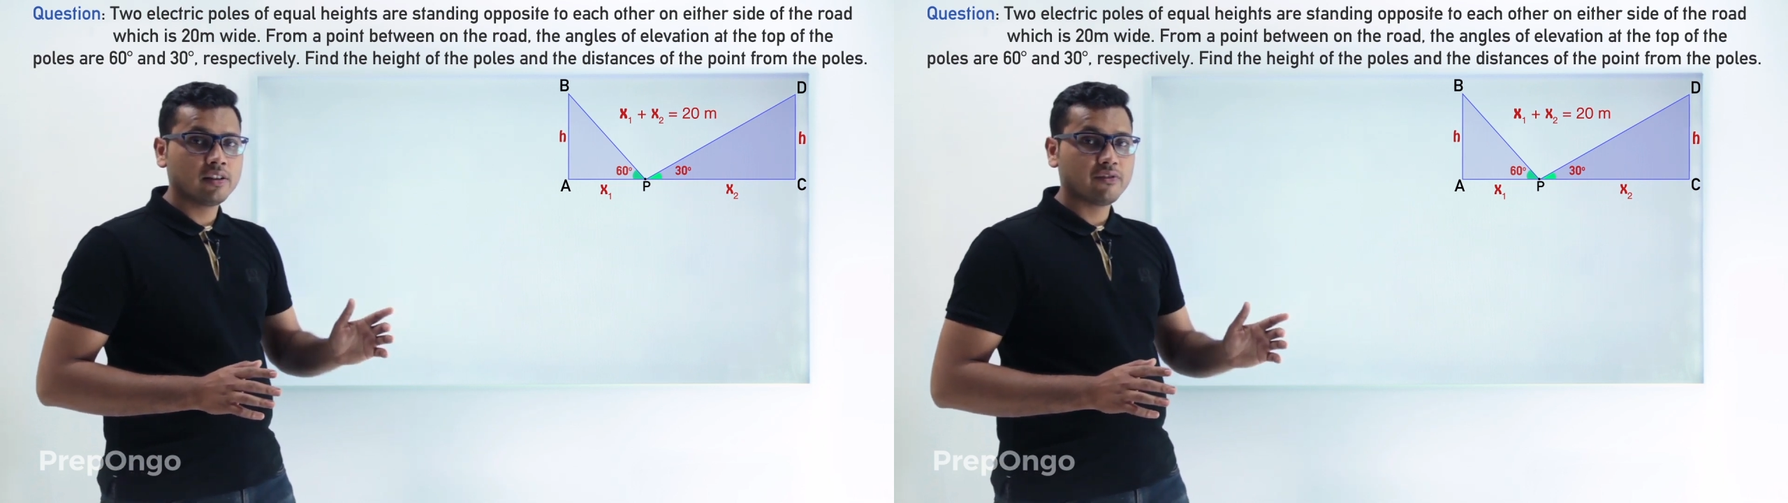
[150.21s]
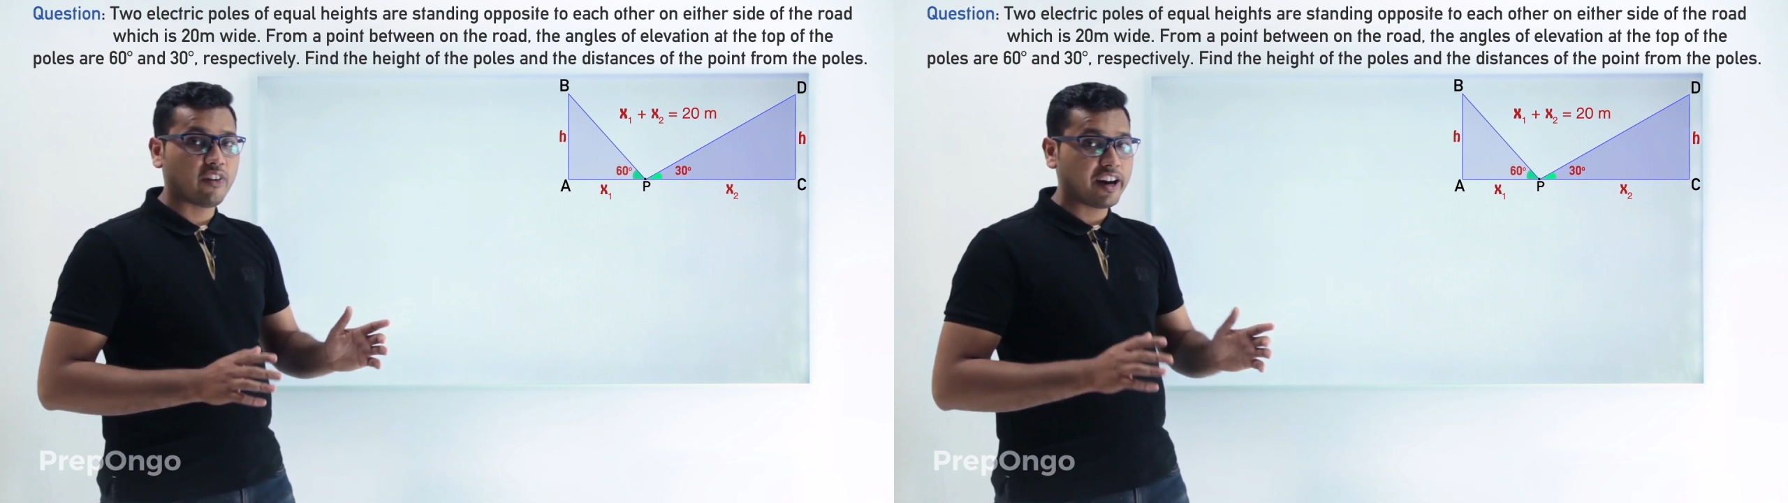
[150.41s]

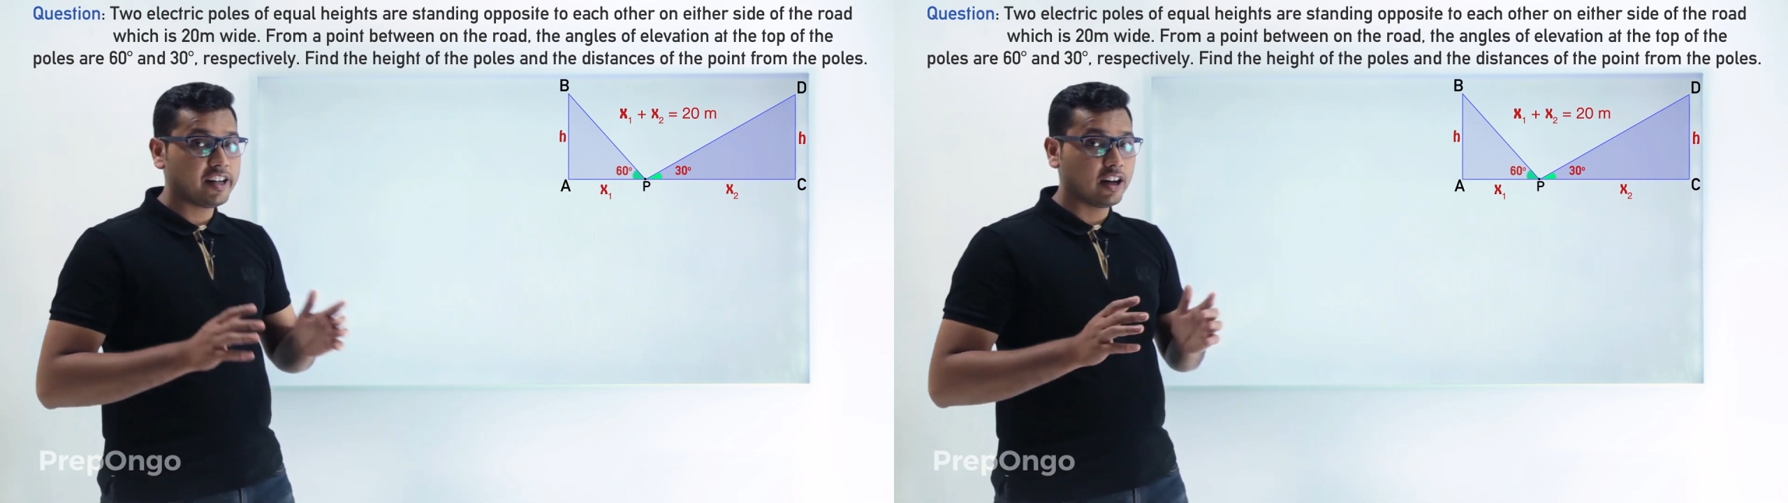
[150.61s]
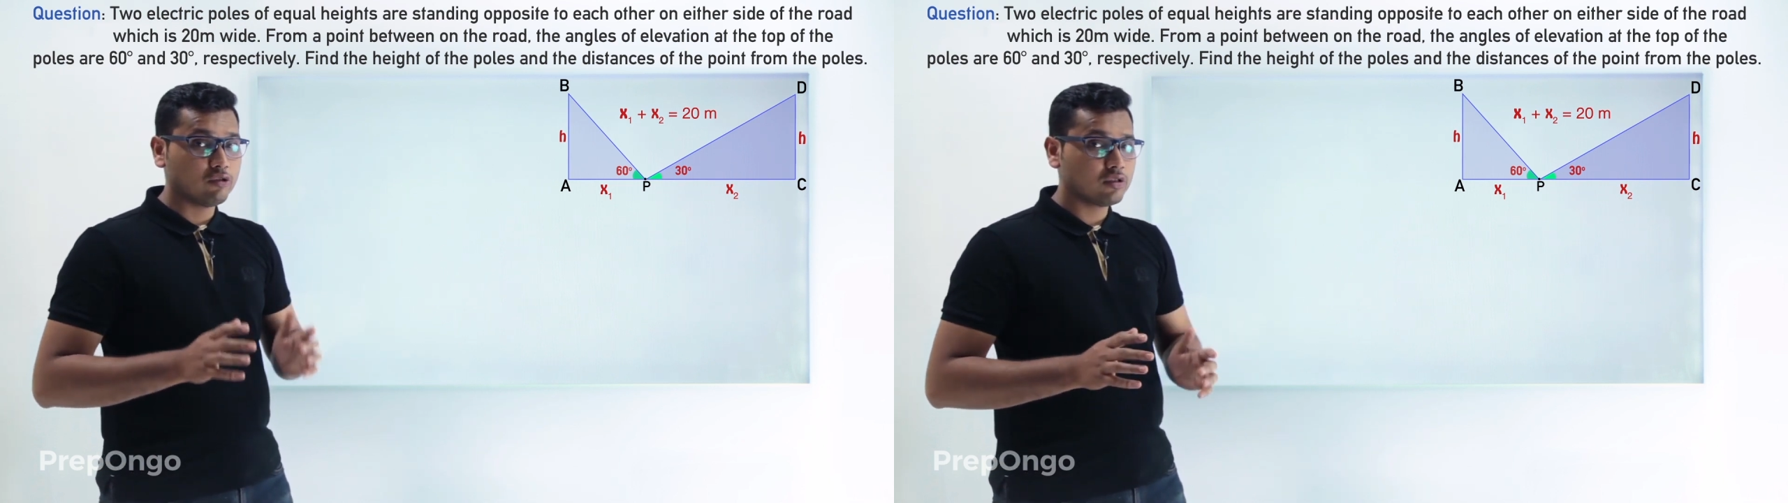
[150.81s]

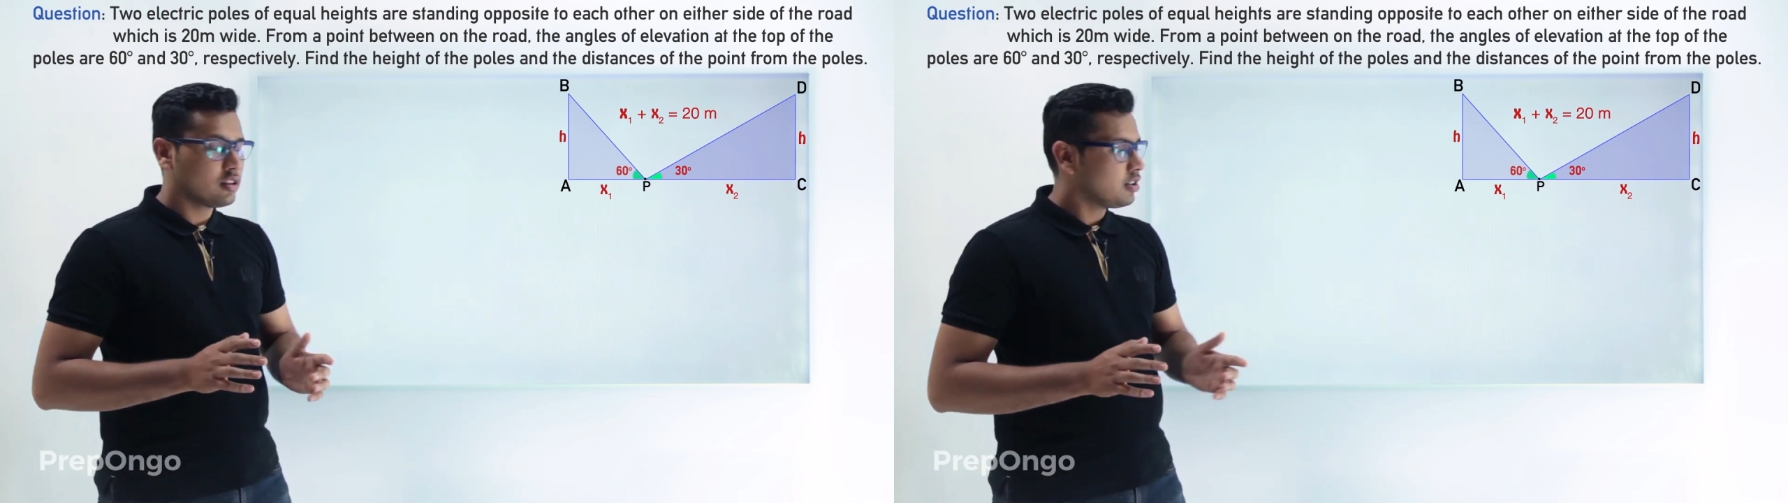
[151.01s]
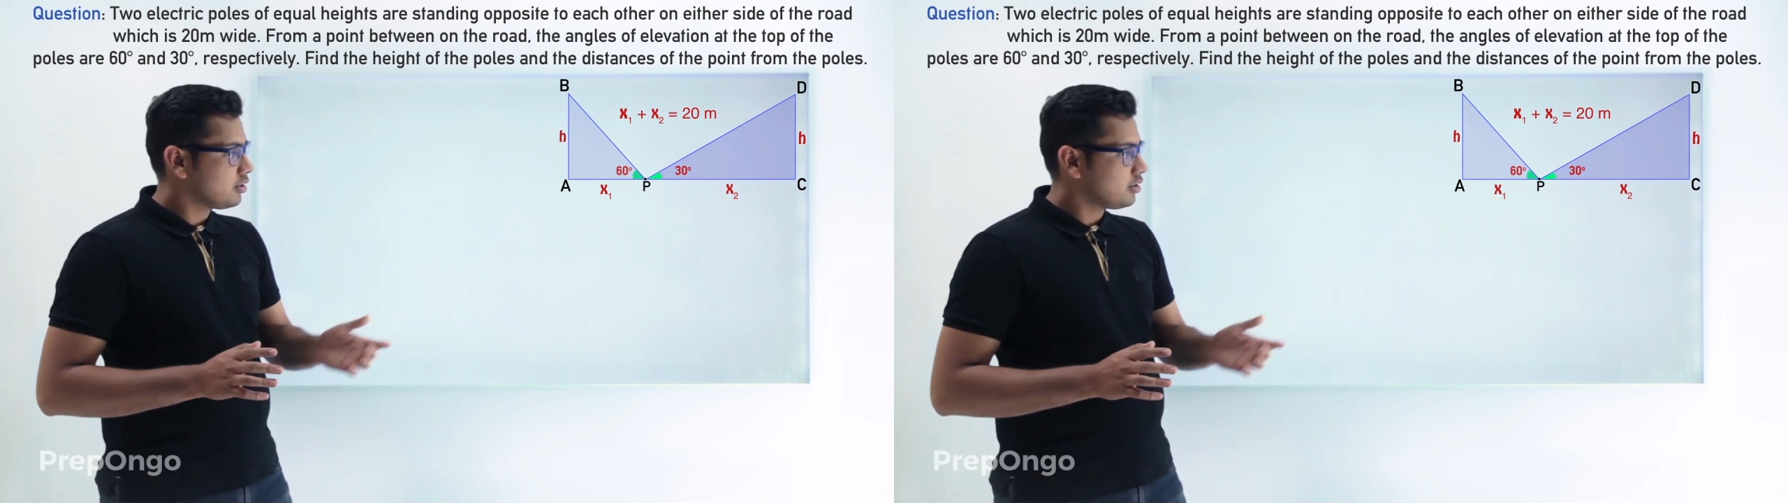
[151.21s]
find out